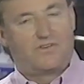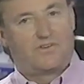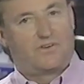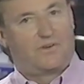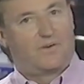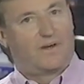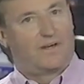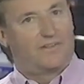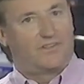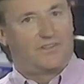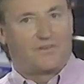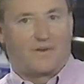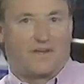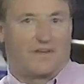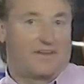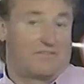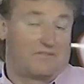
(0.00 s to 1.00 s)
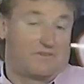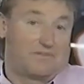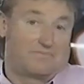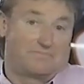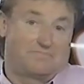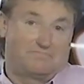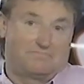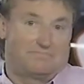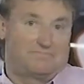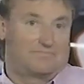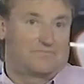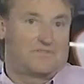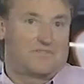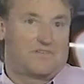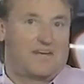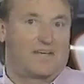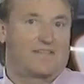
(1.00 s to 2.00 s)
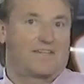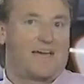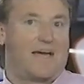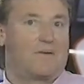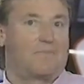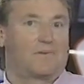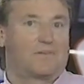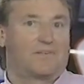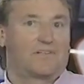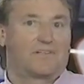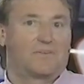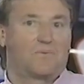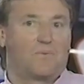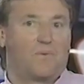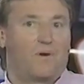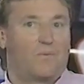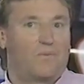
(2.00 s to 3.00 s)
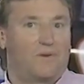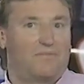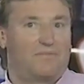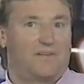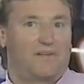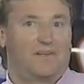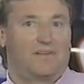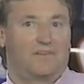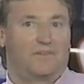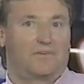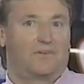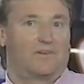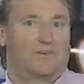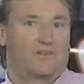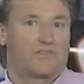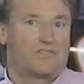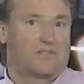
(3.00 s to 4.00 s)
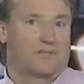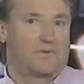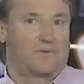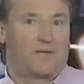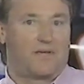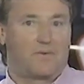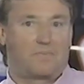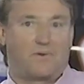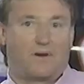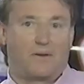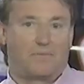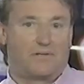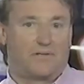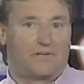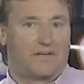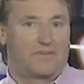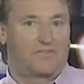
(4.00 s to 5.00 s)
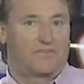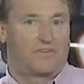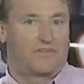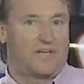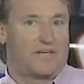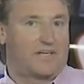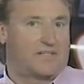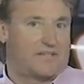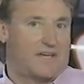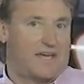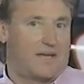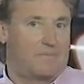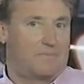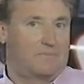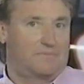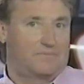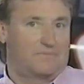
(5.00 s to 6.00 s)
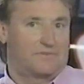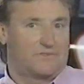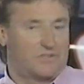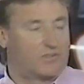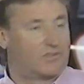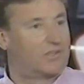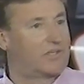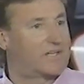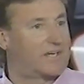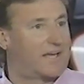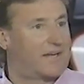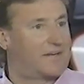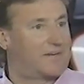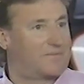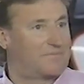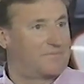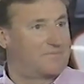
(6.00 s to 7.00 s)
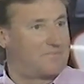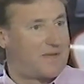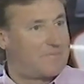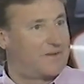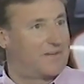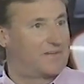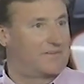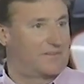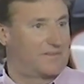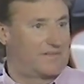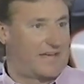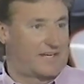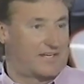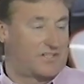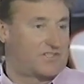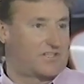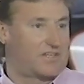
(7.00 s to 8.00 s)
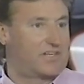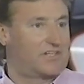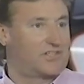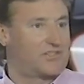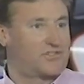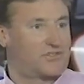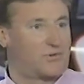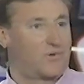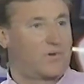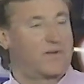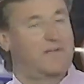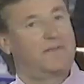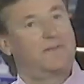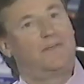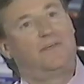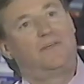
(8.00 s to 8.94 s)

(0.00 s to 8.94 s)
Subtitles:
I never take time to look at what we've done or slow down probably enough to take time to look at it and maybe, like I say, enjoy it.